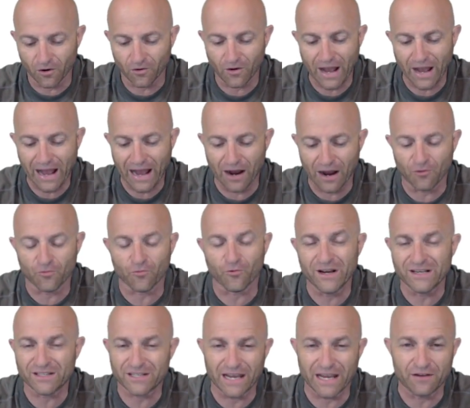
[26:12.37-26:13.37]
how
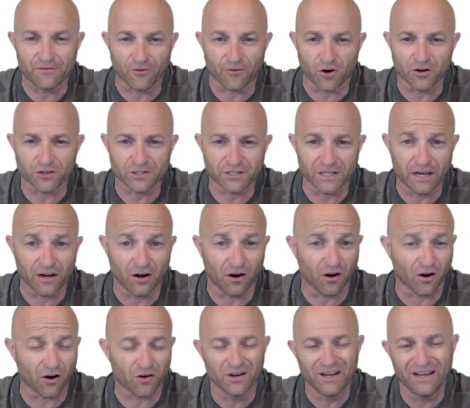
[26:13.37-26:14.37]
risk adverse they
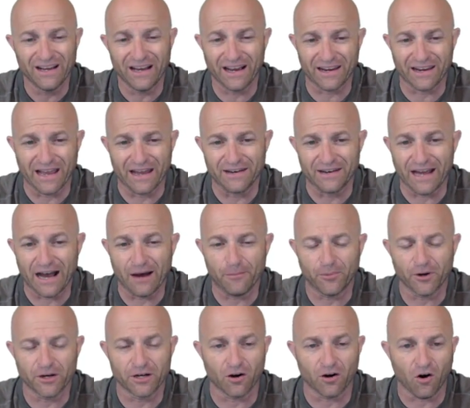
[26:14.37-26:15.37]
are. Again, not
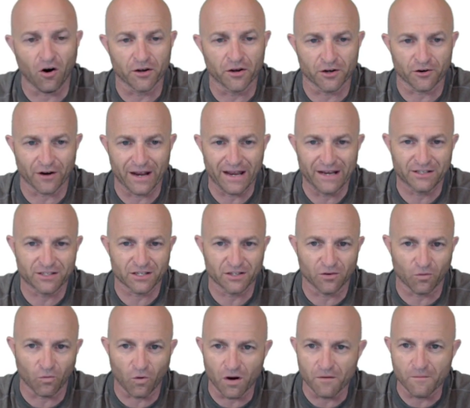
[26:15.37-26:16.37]
putting all your eggs
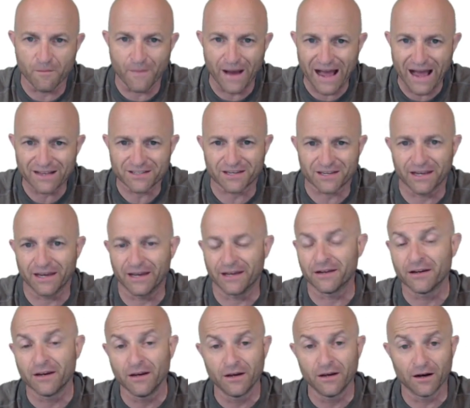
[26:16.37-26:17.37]
into one
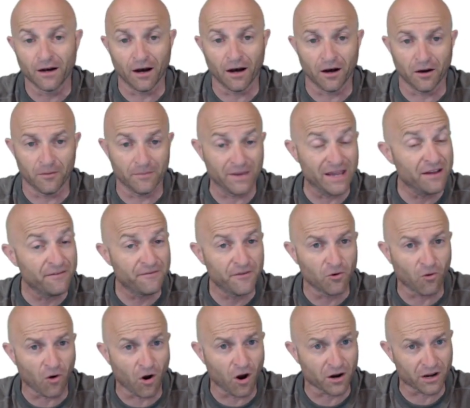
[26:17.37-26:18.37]
basket. If
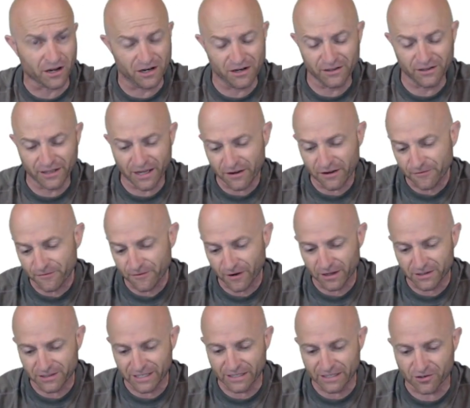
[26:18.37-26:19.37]
you are going to leave
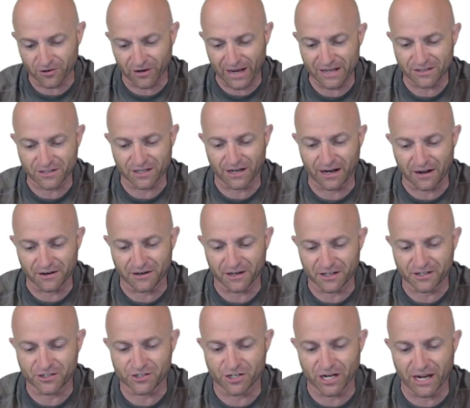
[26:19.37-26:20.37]
a digital asset on an
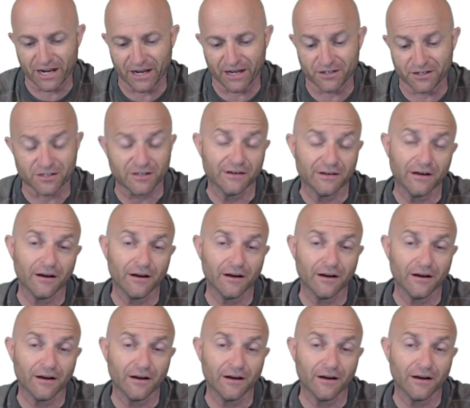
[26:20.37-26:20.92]
exchange,